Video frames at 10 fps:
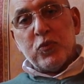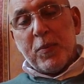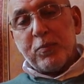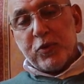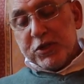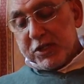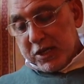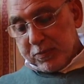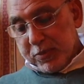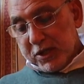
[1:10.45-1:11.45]
one
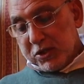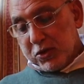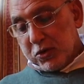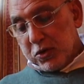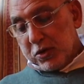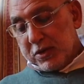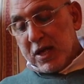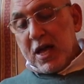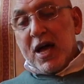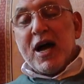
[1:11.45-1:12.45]
political party
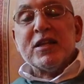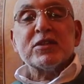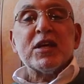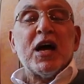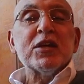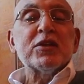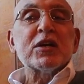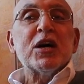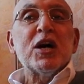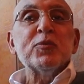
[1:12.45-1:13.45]
called Al Ittihad
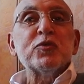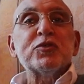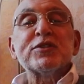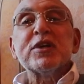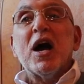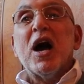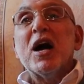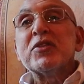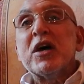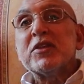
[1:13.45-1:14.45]
Al Qawmi, which is
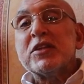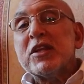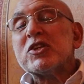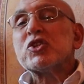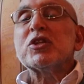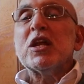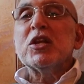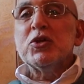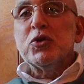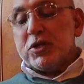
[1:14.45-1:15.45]
the
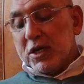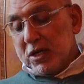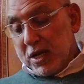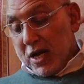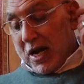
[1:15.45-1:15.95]
National Union.